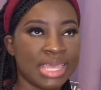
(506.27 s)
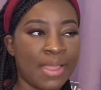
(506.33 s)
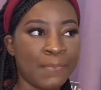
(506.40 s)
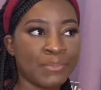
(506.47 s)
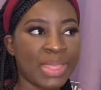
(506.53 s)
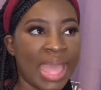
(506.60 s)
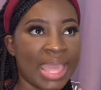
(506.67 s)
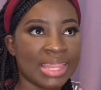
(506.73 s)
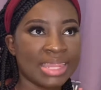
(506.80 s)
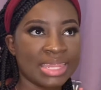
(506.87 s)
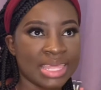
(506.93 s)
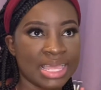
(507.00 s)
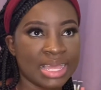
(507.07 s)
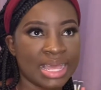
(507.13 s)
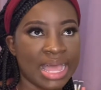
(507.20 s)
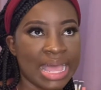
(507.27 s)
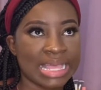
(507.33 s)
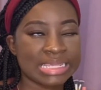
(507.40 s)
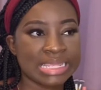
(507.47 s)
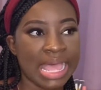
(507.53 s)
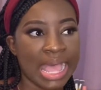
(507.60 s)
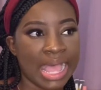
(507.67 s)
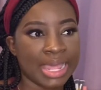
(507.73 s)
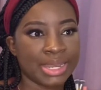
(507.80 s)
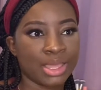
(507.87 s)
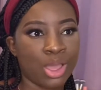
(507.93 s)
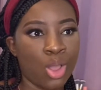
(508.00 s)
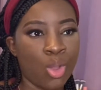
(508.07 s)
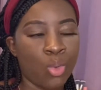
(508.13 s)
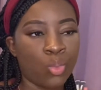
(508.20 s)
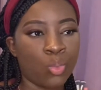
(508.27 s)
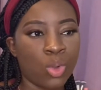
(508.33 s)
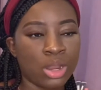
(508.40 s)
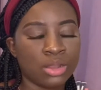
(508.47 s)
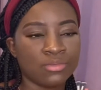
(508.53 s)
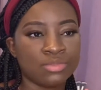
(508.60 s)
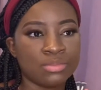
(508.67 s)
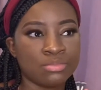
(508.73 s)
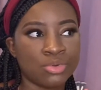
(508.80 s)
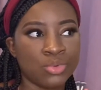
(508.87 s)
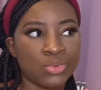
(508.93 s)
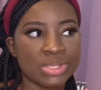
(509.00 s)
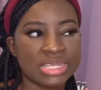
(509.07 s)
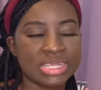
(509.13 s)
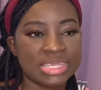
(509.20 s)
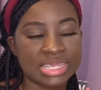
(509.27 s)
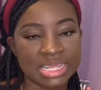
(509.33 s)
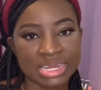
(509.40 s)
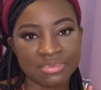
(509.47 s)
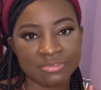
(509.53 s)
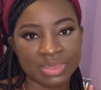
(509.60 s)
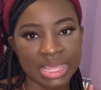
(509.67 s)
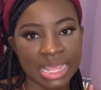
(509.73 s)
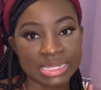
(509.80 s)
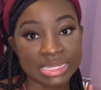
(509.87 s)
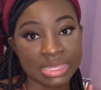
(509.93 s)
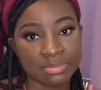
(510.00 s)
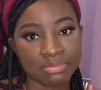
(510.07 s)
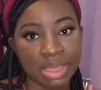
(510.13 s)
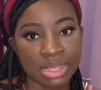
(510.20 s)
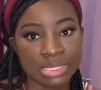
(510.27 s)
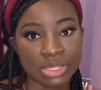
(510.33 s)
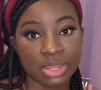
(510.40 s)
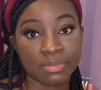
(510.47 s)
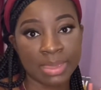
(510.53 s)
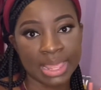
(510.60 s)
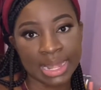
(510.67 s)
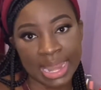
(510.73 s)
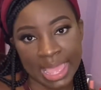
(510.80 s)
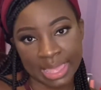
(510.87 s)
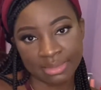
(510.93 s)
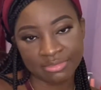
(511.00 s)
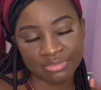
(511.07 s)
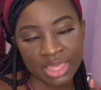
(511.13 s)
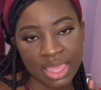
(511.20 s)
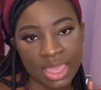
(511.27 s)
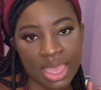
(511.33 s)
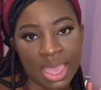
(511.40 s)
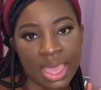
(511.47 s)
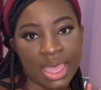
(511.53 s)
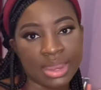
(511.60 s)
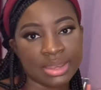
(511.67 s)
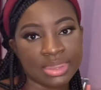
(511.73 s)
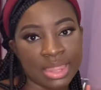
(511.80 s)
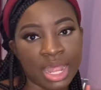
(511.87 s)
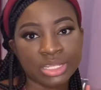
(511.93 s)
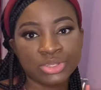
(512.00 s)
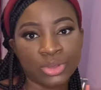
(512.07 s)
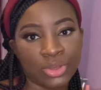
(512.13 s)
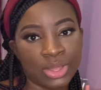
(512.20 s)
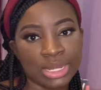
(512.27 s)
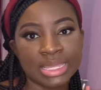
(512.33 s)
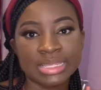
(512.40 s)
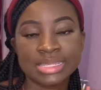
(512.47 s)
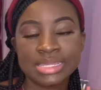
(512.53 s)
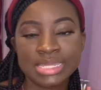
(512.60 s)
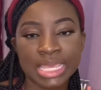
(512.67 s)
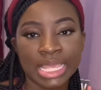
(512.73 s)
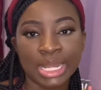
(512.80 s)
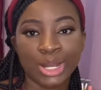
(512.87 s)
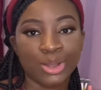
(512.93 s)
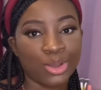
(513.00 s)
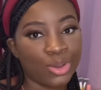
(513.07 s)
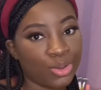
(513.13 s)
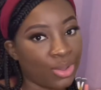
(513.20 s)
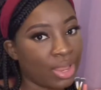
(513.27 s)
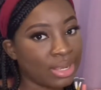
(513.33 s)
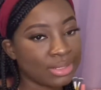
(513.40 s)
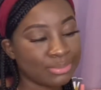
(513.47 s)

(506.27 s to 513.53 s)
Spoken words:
I think has had one of the most significant impacts on my life, and that hall is Taylor Hall.